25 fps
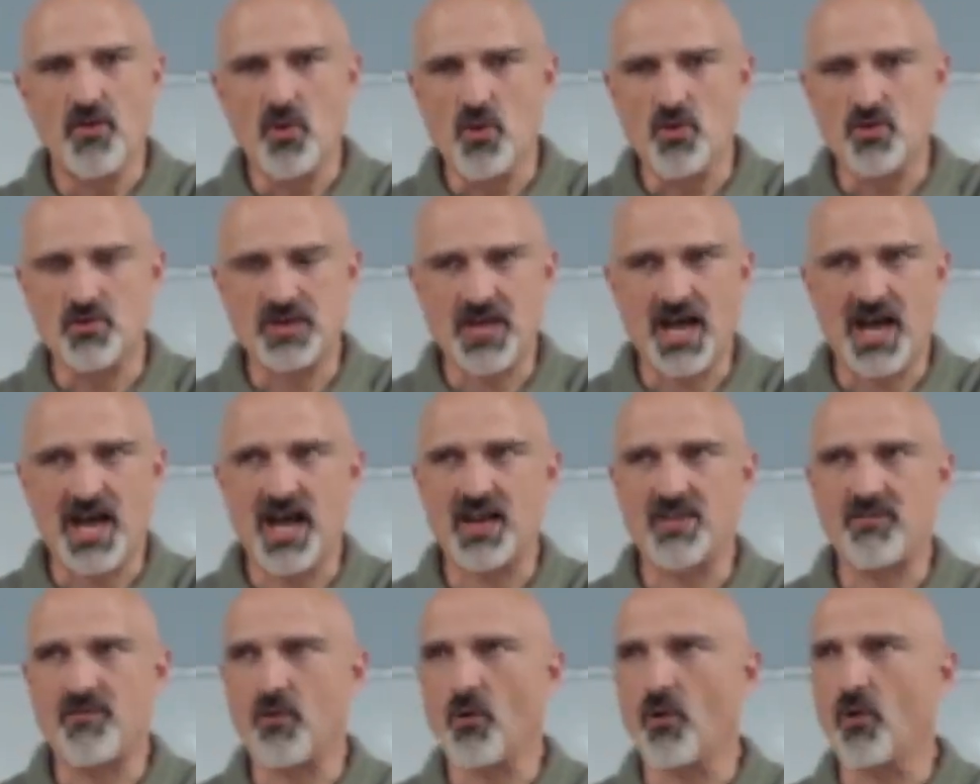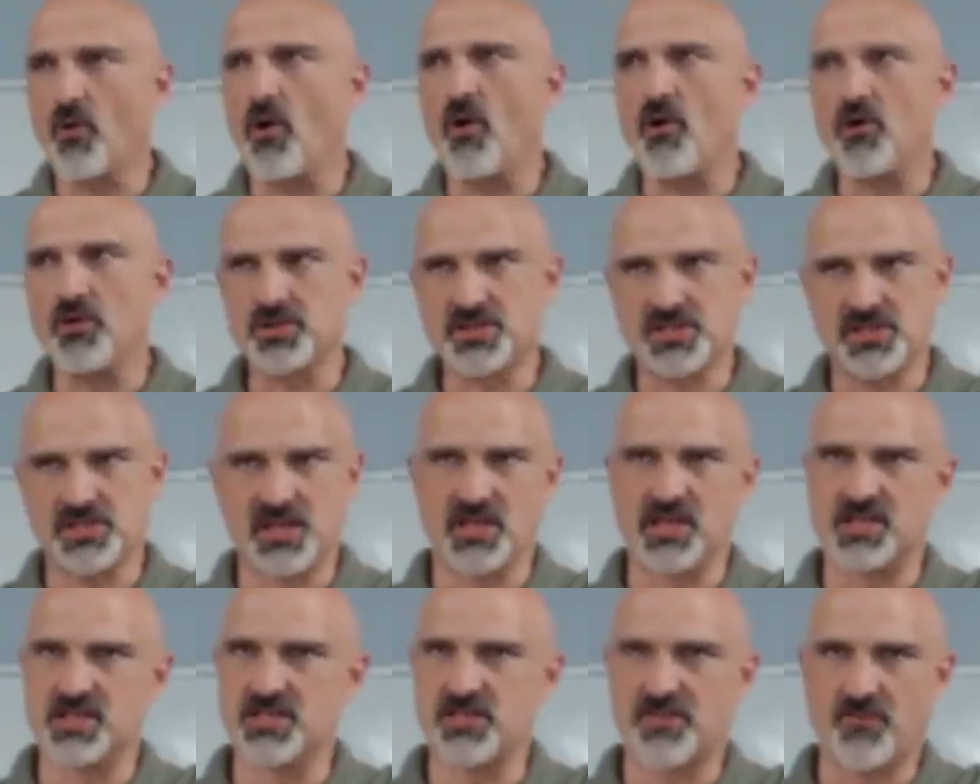who died for all
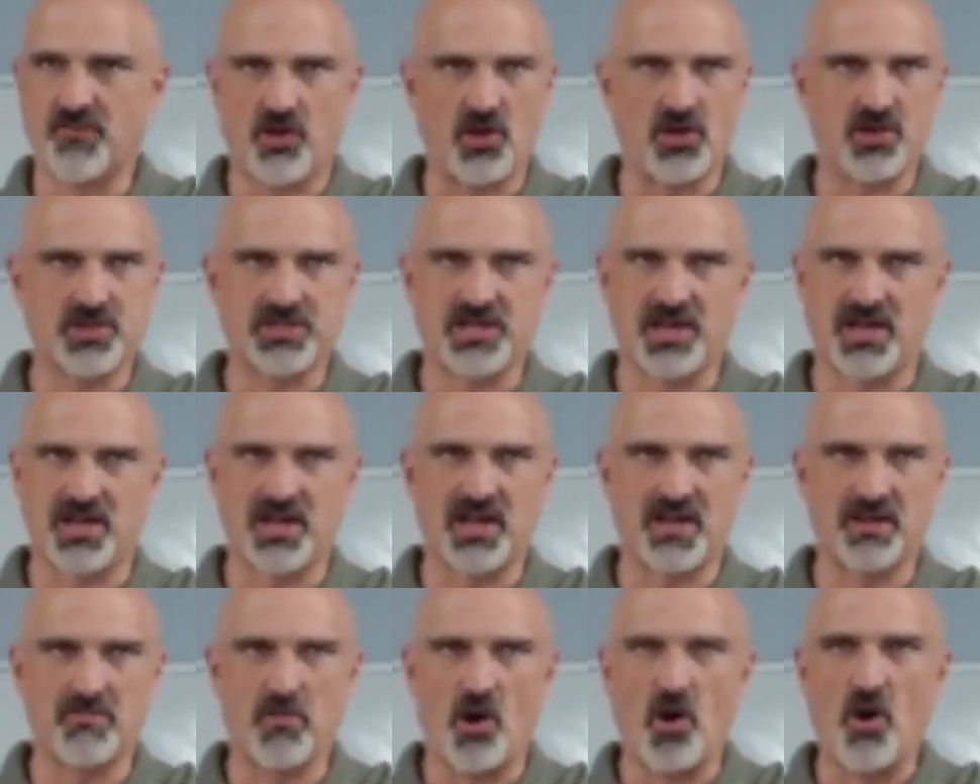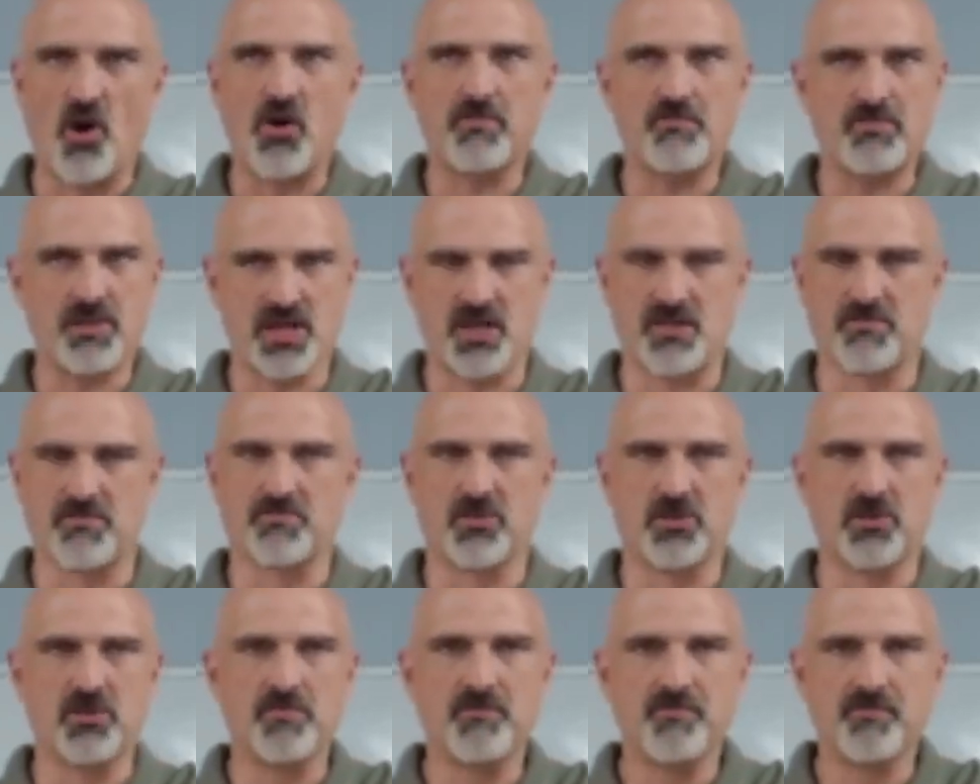sins of all time, all
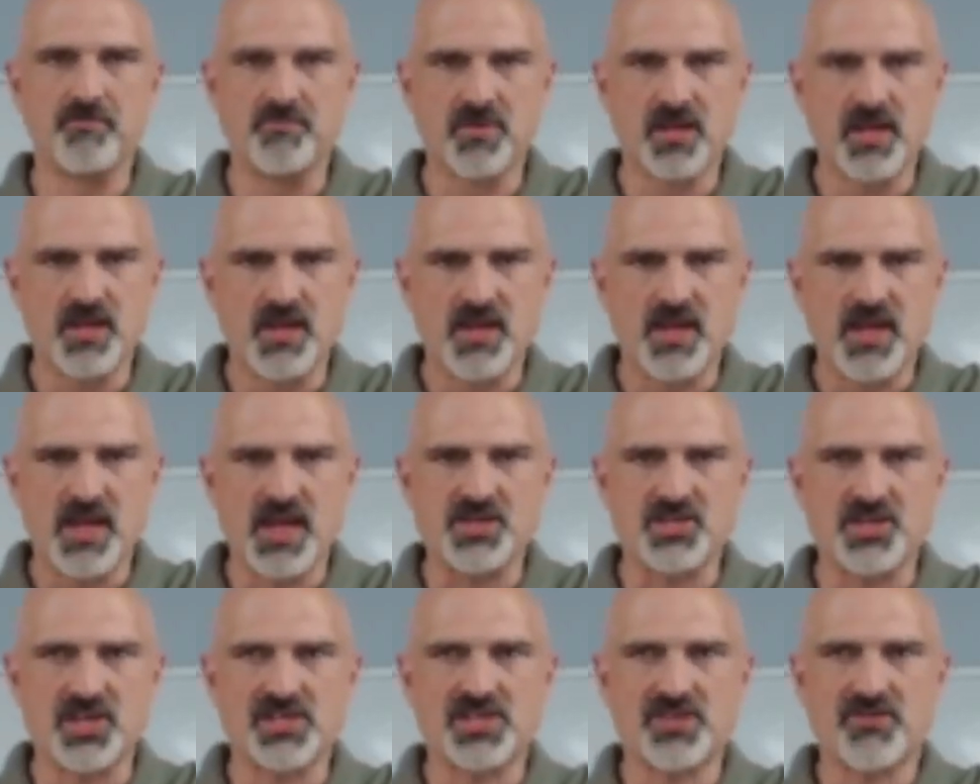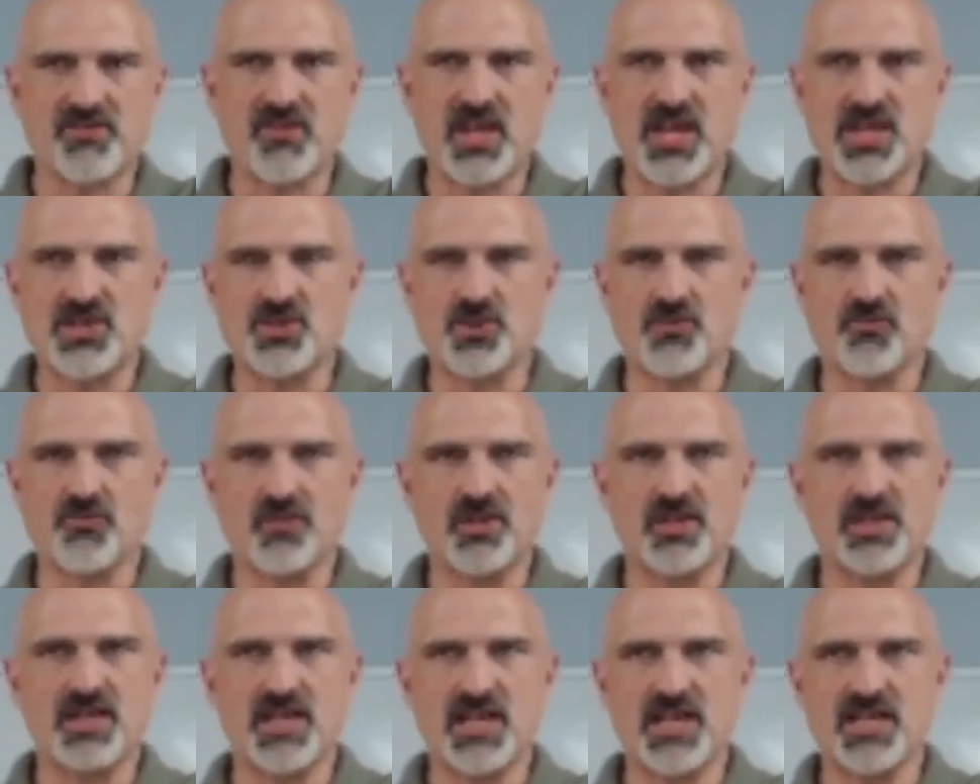people, and justification
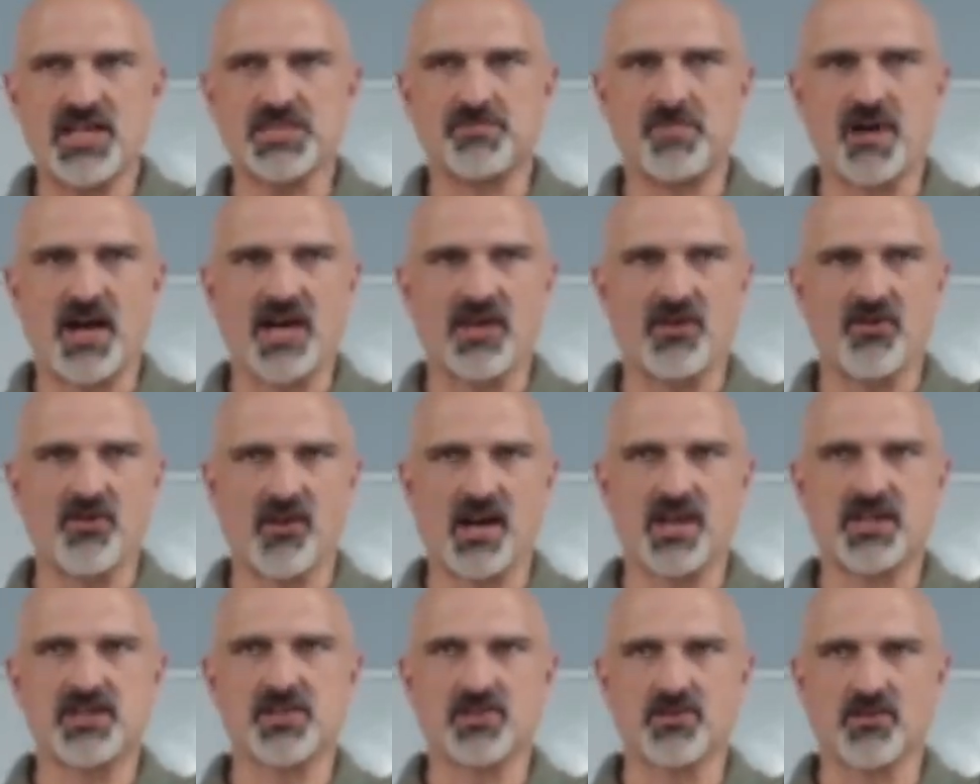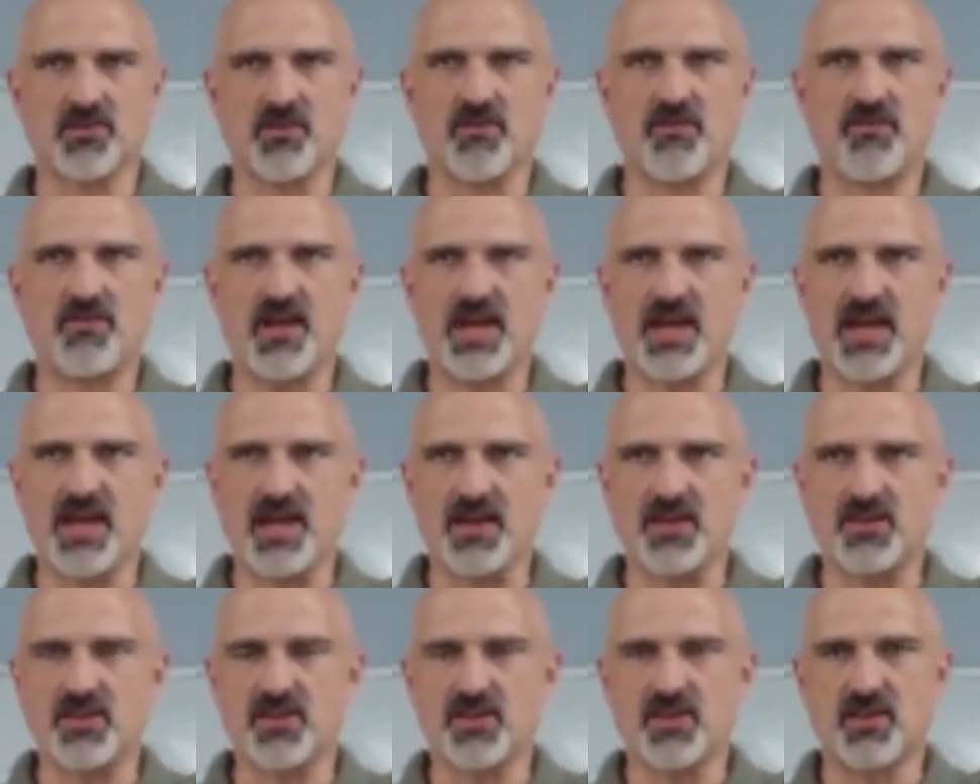really is by grace through
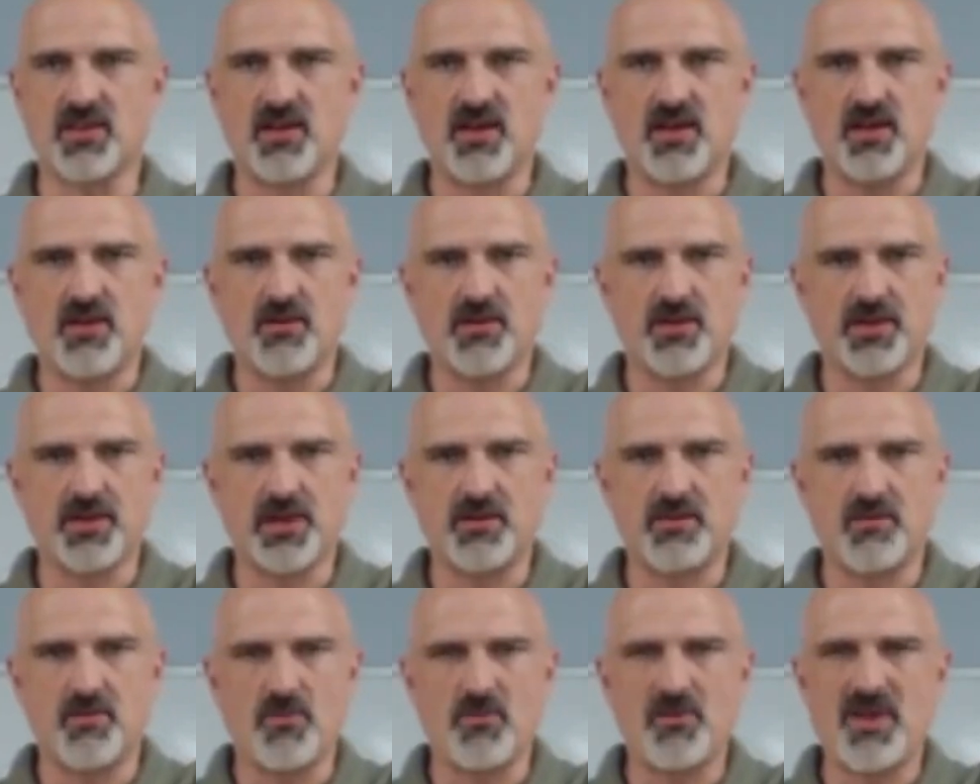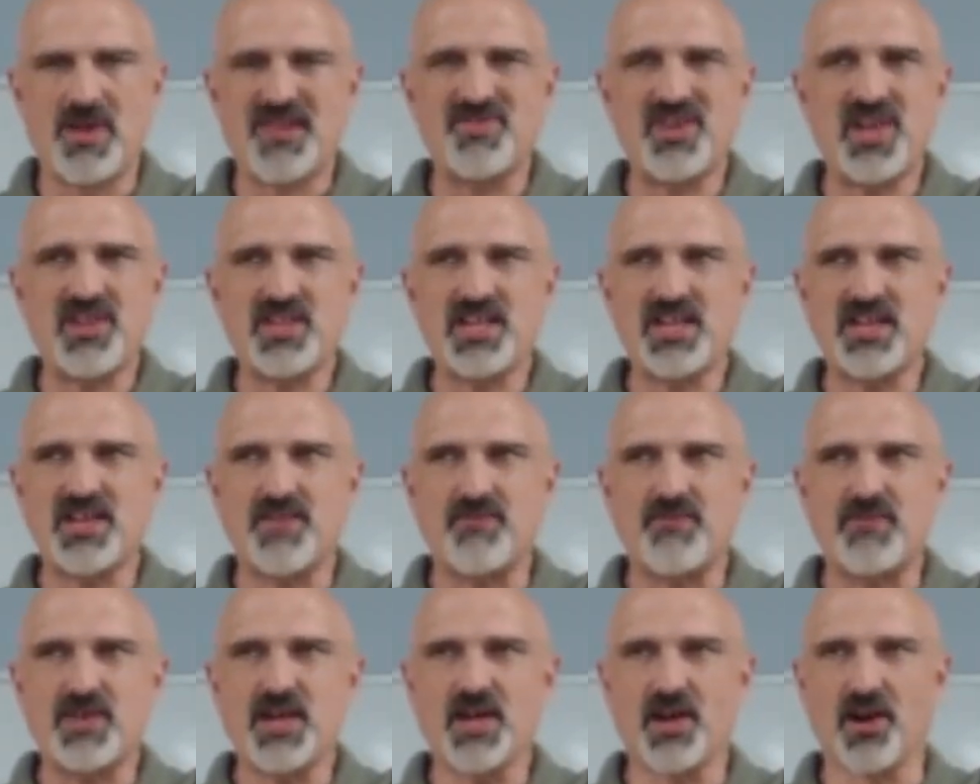faith, well then we have nothing to
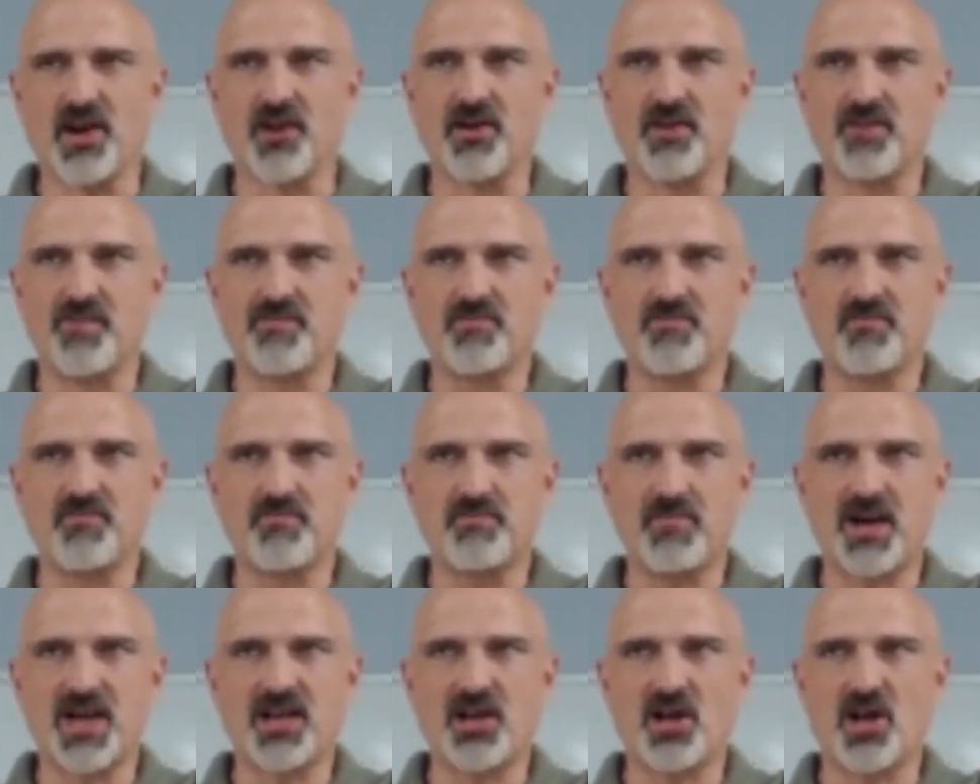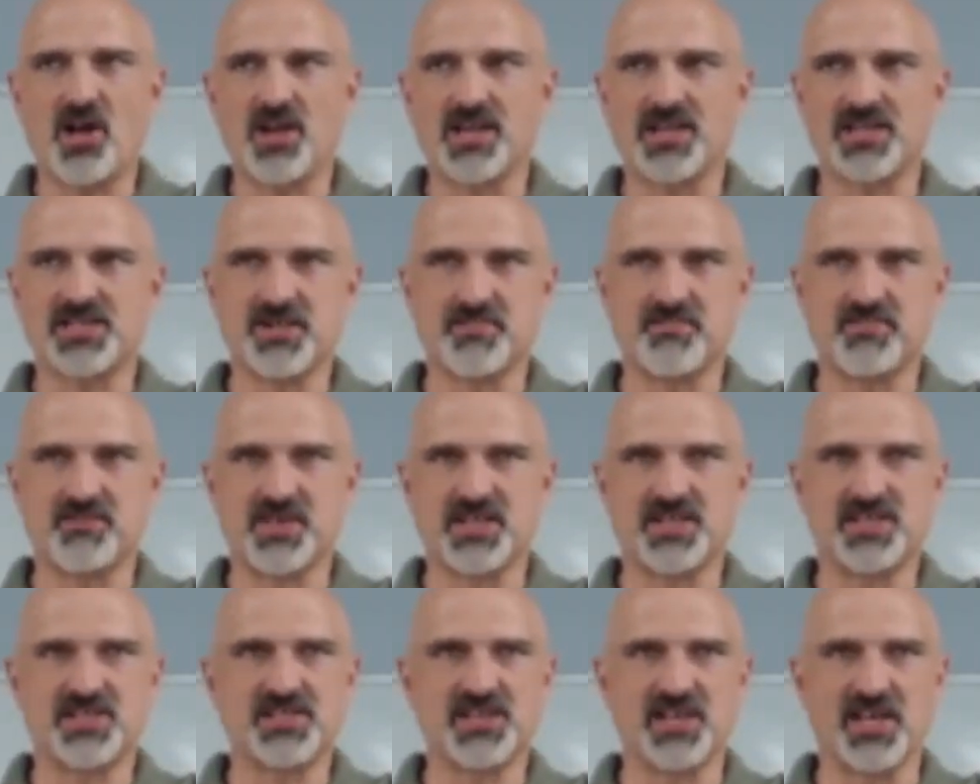fear by calling
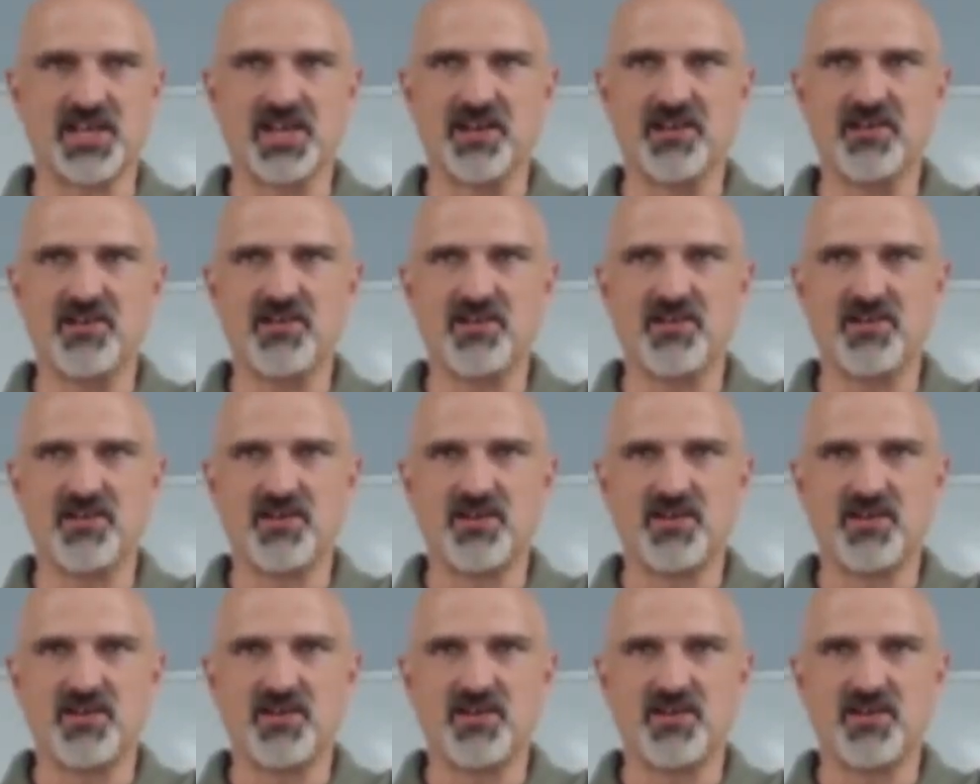something sin.